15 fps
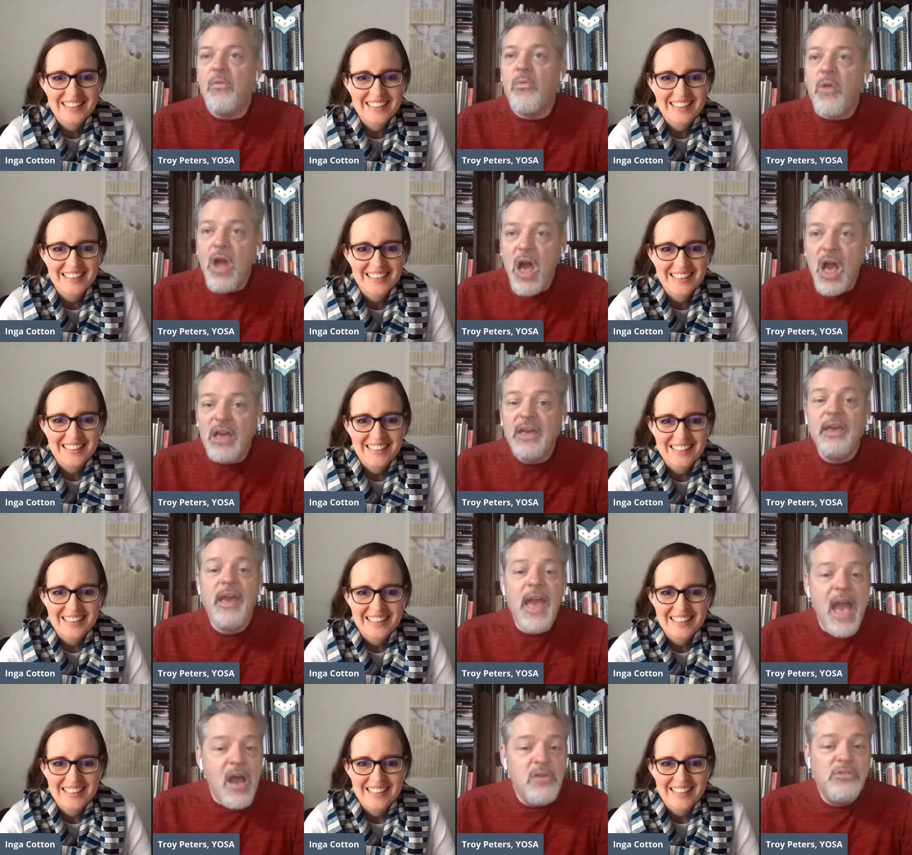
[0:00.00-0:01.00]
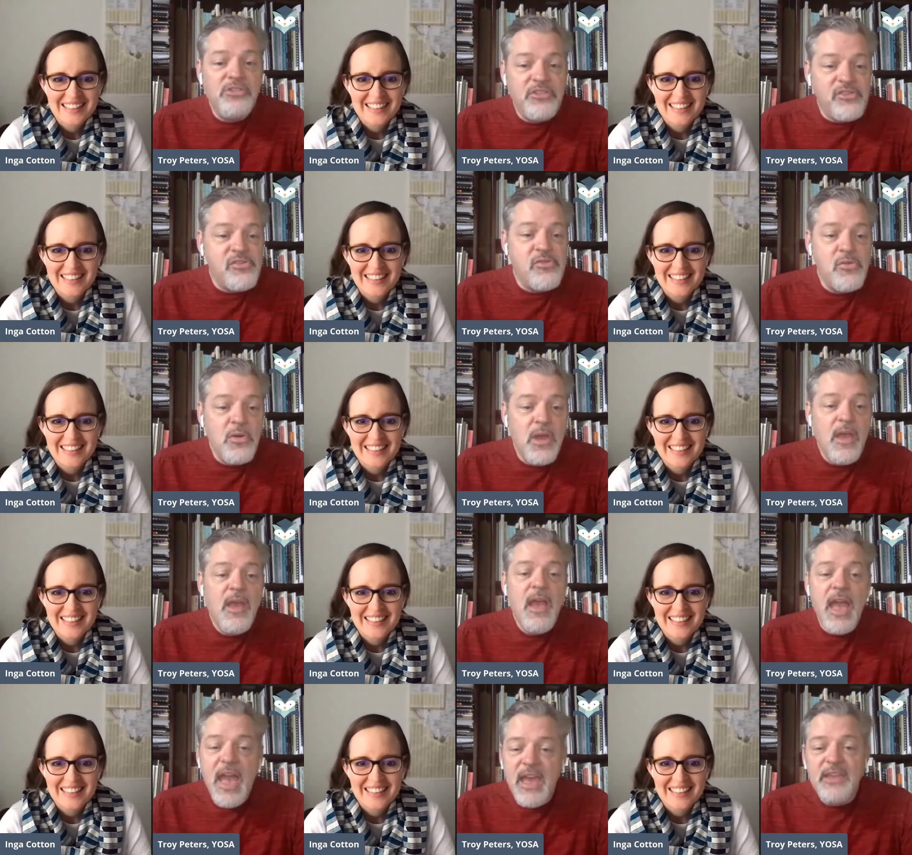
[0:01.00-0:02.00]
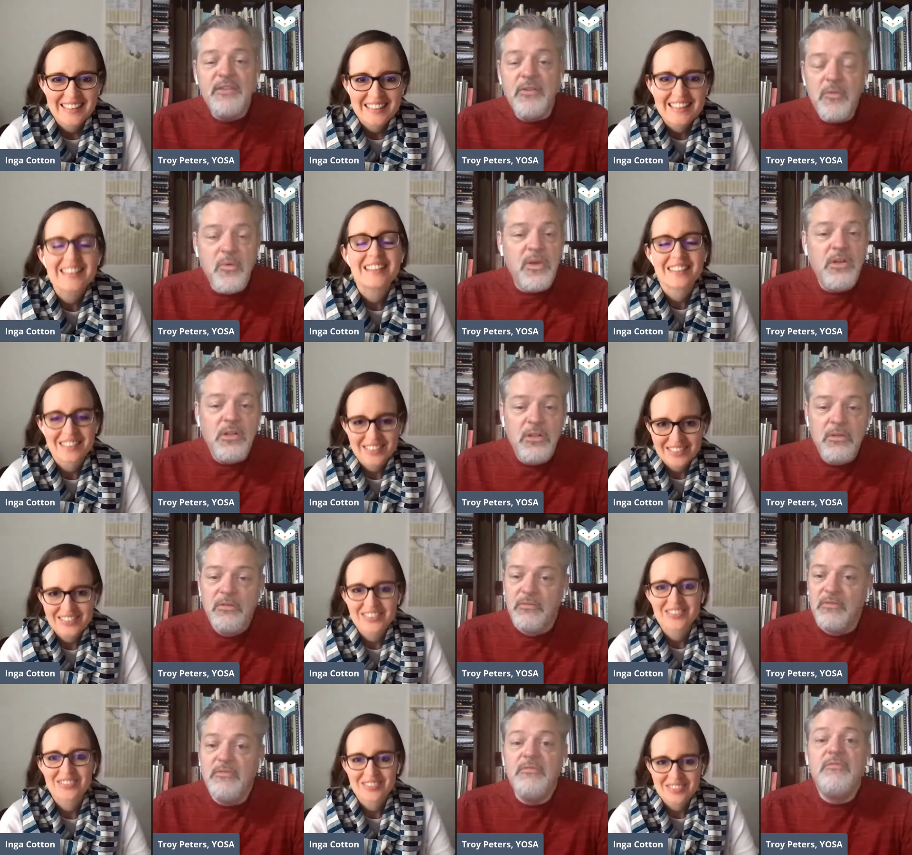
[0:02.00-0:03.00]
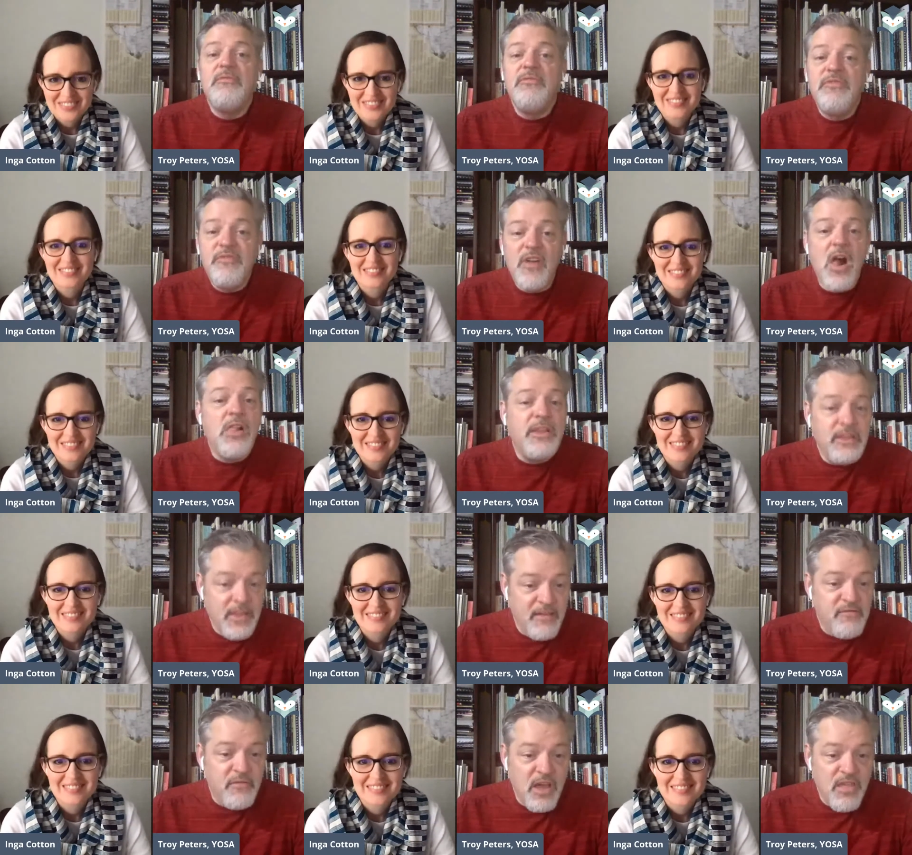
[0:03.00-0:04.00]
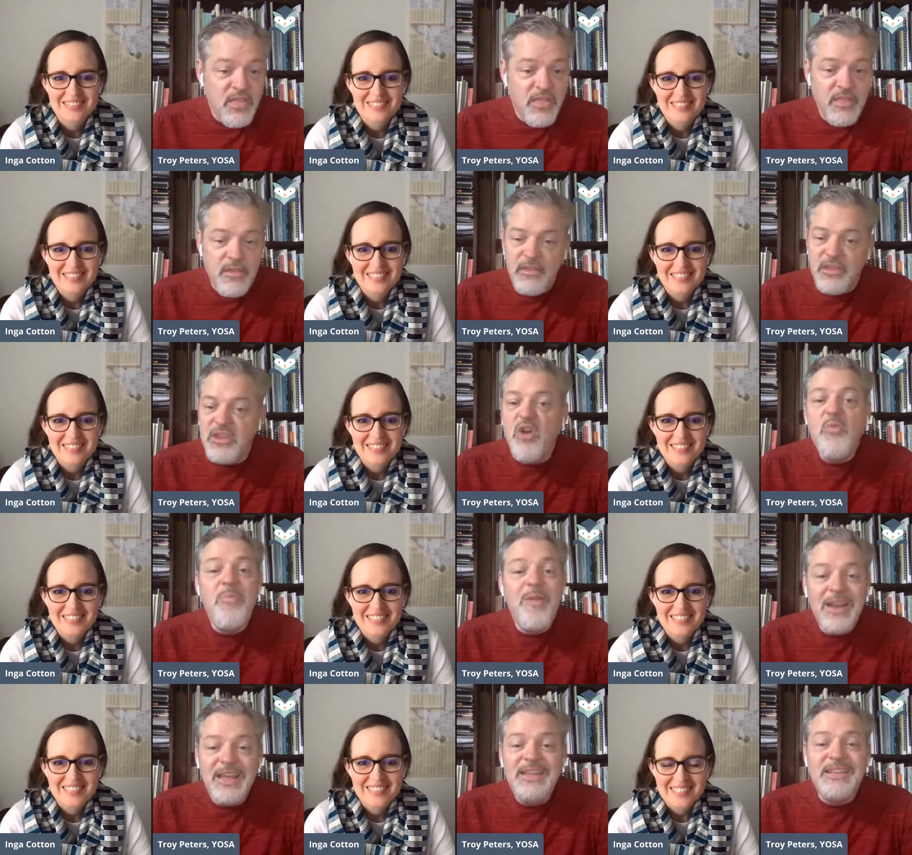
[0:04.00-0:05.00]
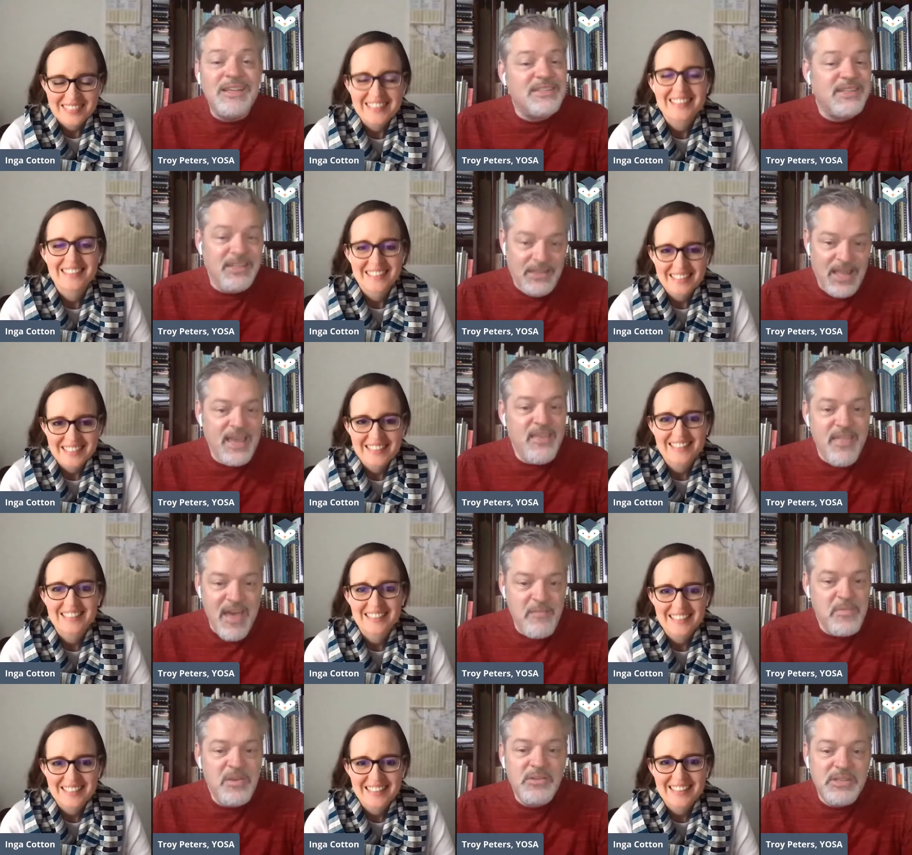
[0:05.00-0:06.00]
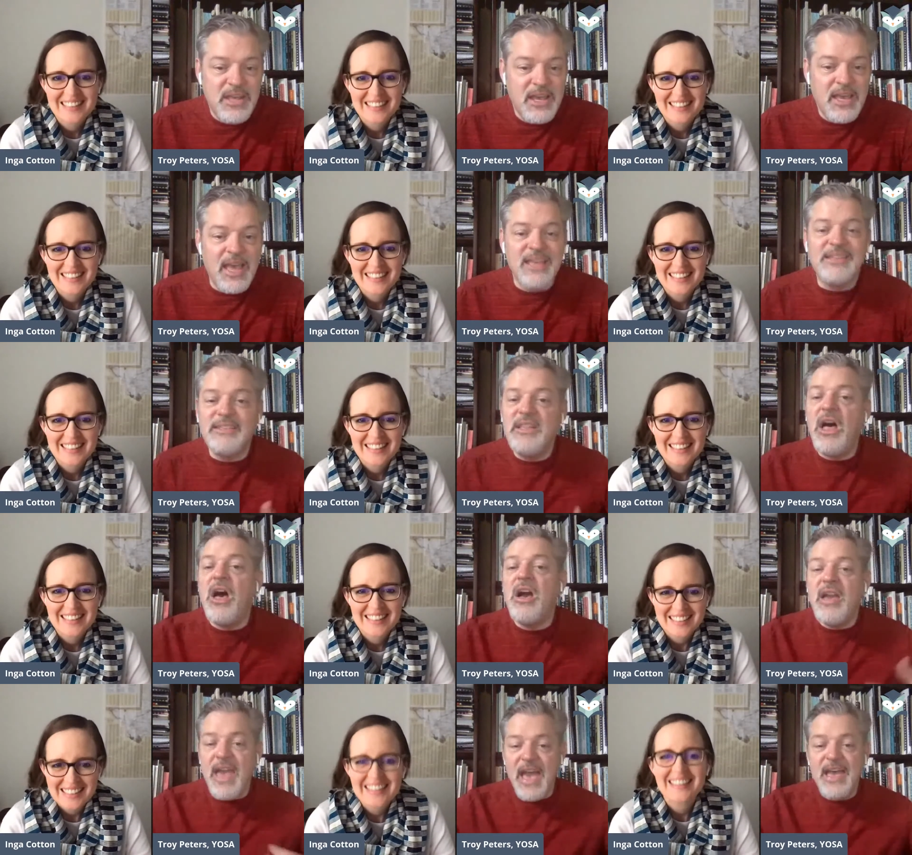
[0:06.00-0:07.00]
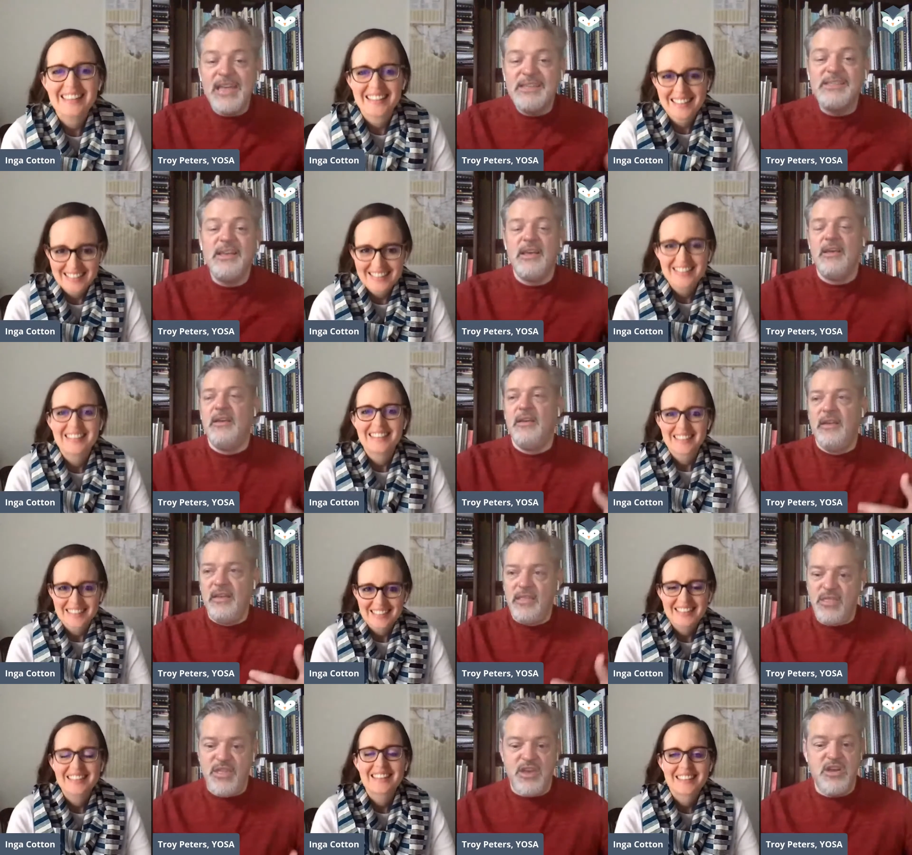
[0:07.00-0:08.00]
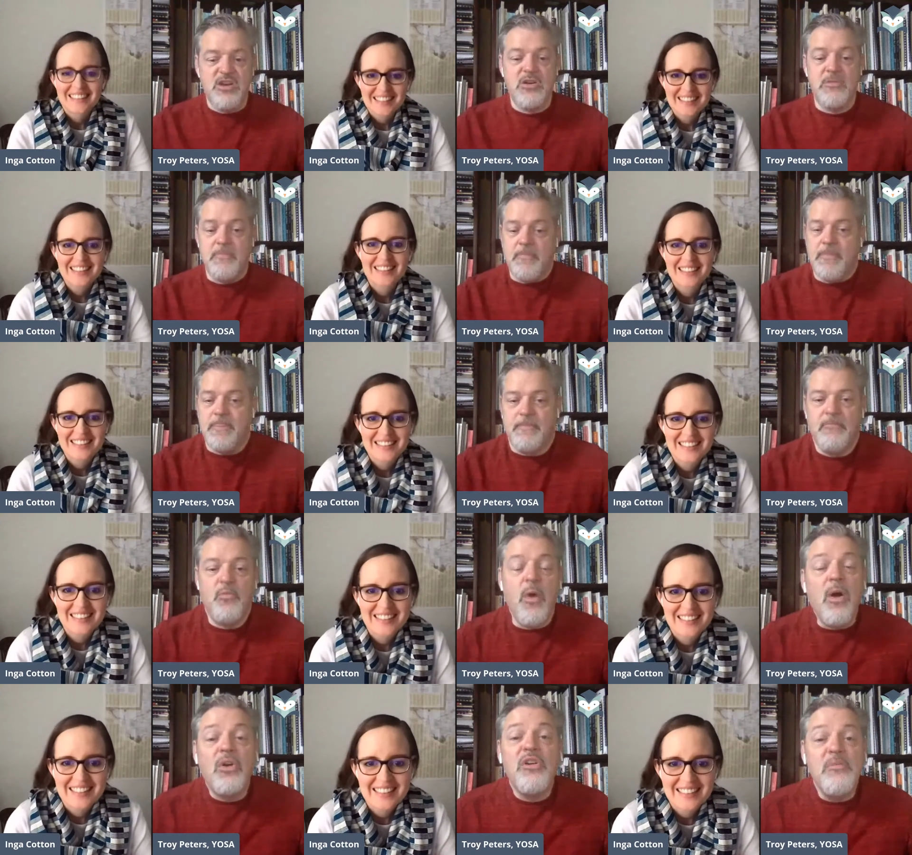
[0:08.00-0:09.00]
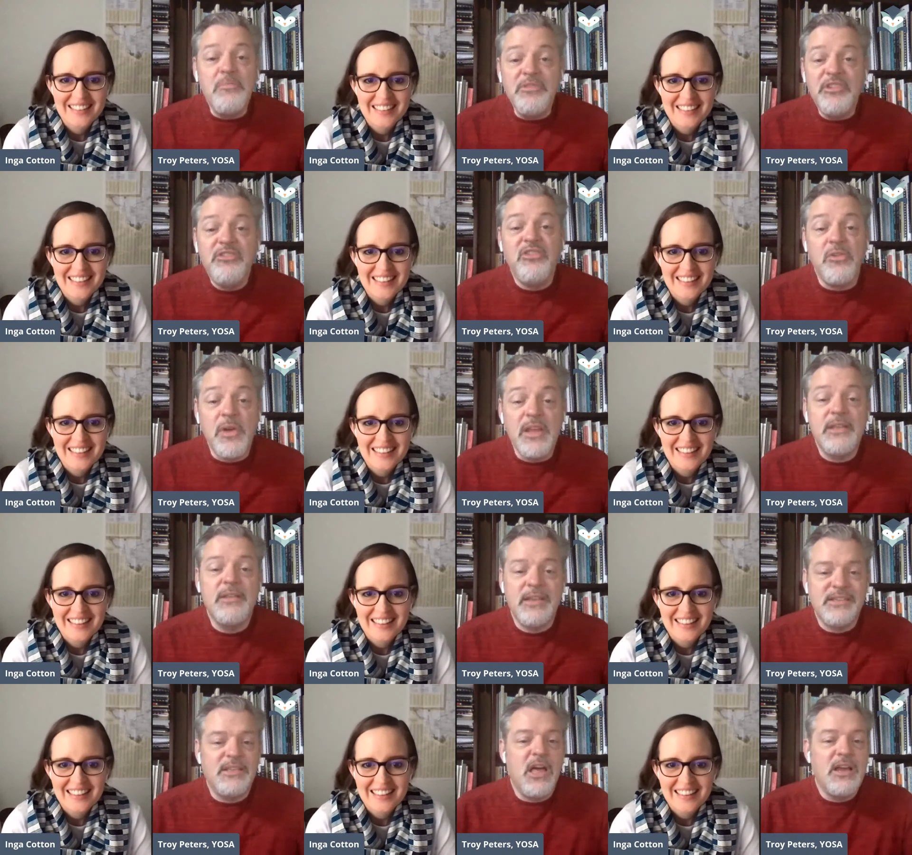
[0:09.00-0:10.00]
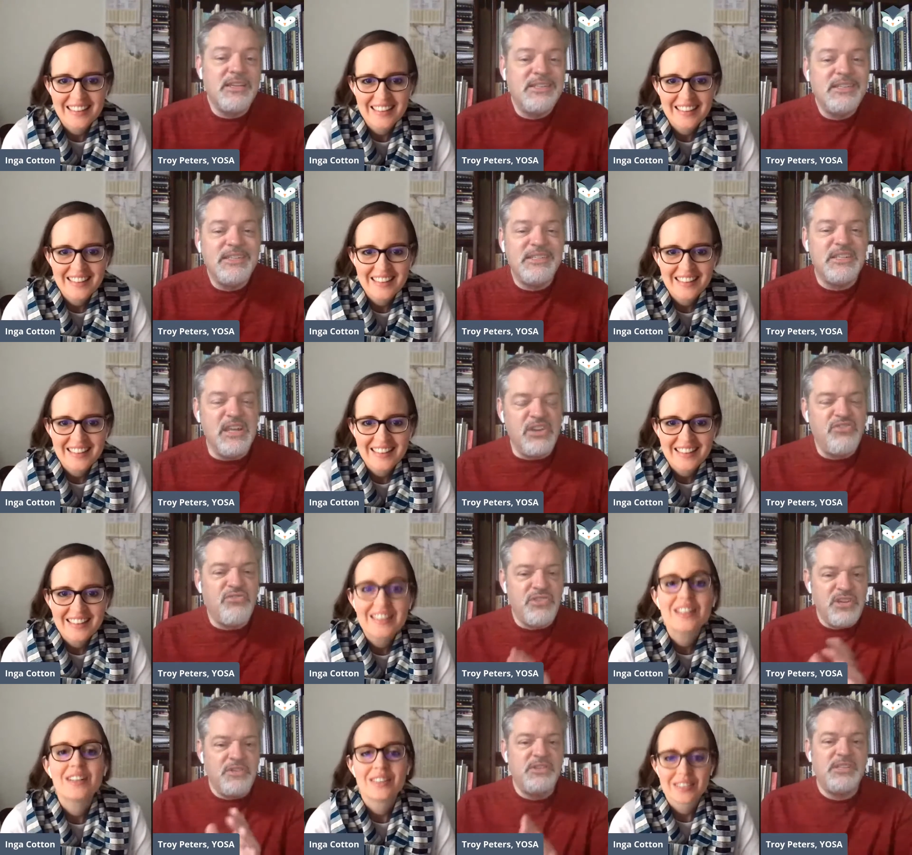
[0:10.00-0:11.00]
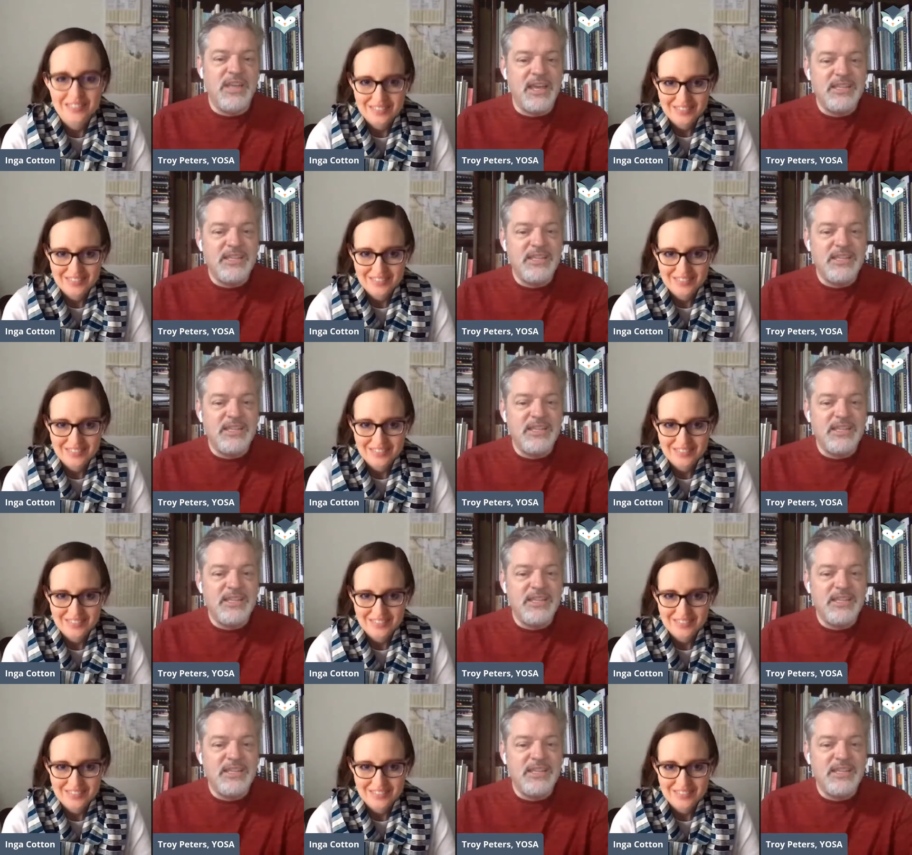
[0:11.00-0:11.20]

Speaker 1: rock out to and will fall in love with. Nobody doesn't like that music as long as they're welcomed to it, as long as it isn't introduced